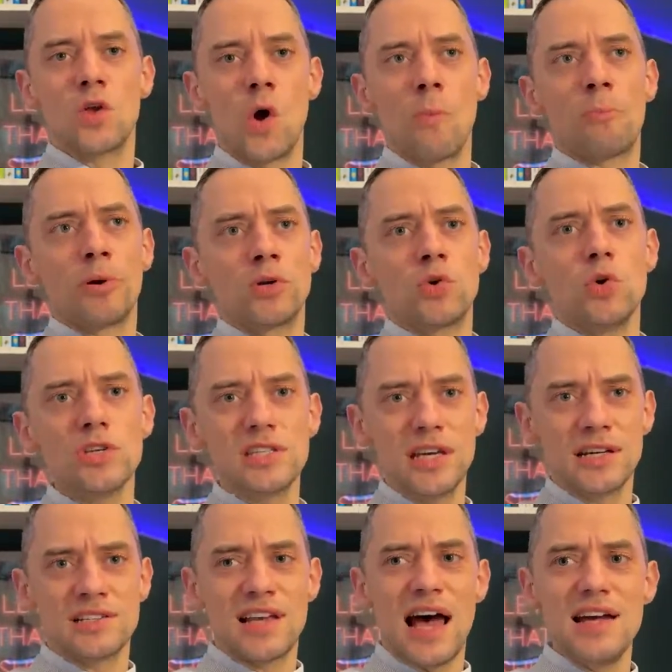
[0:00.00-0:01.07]
produce the
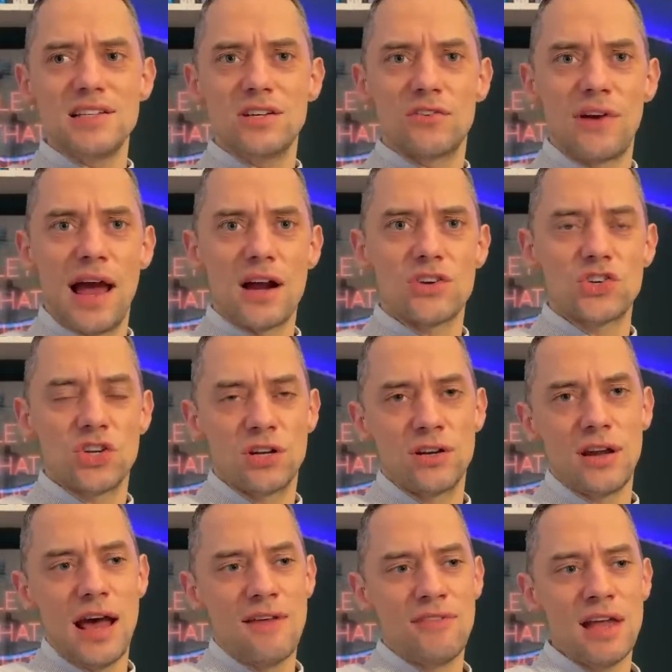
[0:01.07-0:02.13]
anxiety
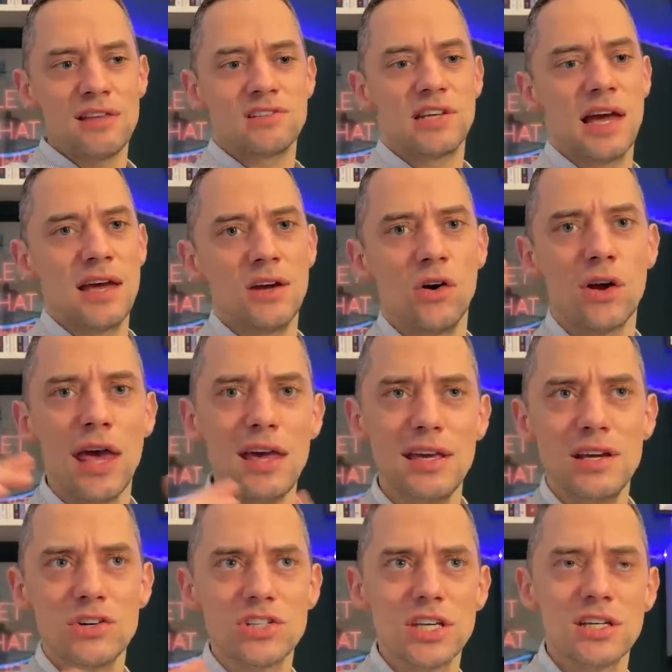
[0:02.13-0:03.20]
reaction and then say, okay,
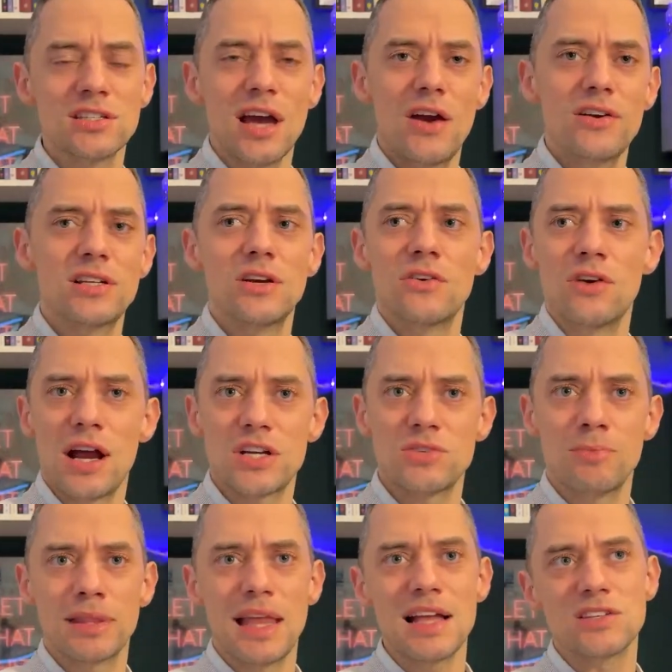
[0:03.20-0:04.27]
here's the anxiety reaction,
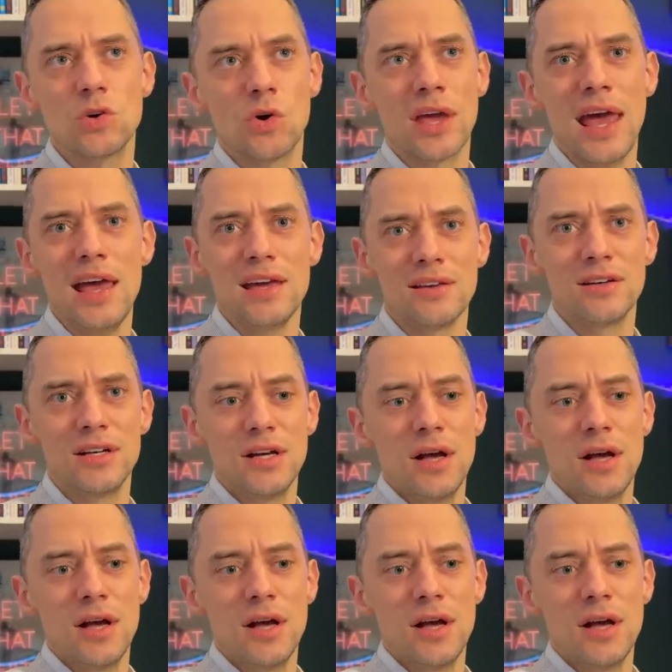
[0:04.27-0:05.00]
but that's okay.